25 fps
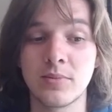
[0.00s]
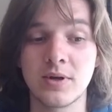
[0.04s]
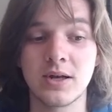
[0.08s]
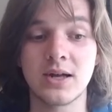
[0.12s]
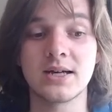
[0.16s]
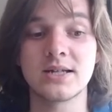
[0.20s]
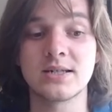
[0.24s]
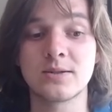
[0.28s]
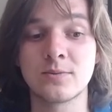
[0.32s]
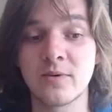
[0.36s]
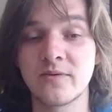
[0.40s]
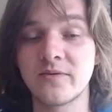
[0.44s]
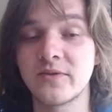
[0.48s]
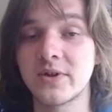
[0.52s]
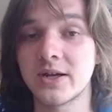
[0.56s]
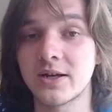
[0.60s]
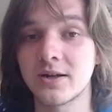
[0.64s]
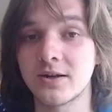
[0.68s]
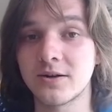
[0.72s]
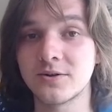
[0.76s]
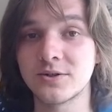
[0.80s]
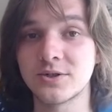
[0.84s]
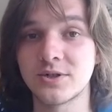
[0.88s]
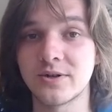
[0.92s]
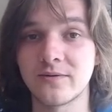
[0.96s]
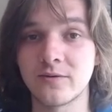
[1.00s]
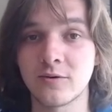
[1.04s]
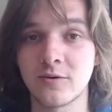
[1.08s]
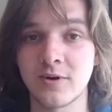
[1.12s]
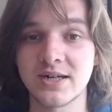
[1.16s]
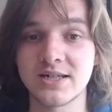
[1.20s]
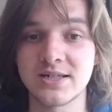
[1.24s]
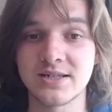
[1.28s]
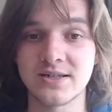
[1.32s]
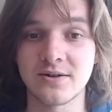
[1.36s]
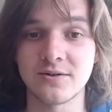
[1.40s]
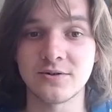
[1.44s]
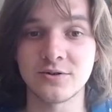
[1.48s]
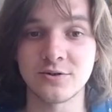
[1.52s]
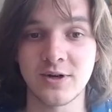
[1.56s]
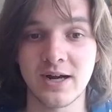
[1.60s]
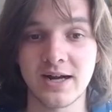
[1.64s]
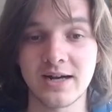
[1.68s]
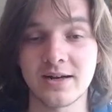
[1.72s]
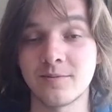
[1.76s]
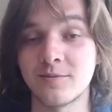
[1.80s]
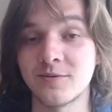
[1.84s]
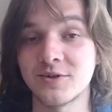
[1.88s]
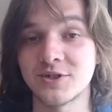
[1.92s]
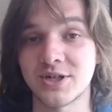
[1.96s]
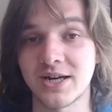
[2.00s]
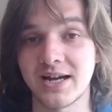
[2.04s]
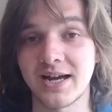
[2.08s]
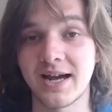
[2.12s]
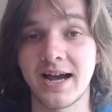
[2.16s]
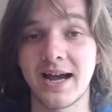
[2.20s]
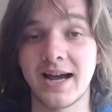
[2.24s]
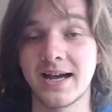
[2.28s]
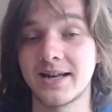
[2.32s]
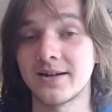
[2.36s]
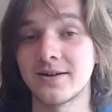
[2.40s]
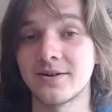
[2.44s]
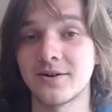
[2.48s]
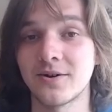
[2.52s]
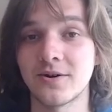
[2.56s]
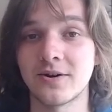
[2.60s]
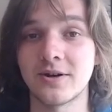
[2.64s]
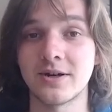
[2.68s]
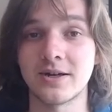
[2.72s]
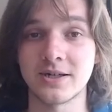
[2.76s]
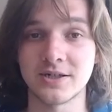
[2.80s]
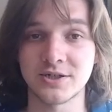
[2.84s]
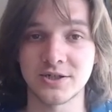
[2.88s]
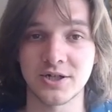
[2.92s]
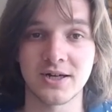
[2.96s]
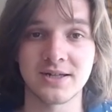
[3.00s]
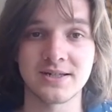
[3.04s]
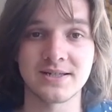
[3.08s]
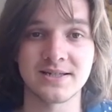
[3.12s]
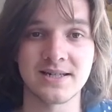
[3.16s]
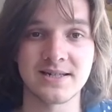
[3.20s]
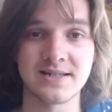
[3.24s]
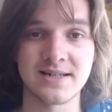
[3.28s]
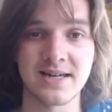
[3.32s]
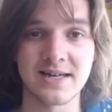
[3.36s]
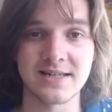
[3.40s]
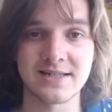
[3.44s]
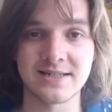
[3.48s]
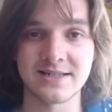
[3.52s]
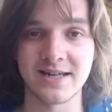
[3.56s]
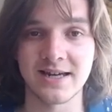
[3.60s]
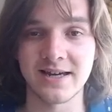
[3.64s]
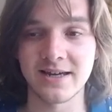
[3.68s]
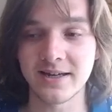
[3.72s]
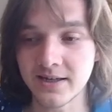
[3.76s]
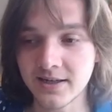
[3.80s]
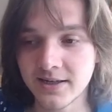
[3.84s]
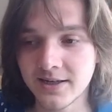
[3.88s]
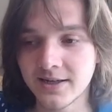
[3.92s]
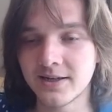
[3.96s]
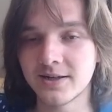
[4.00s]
plus with the inclusion of Great Stone Dragon, which I hadn't gotten a chance to test yet,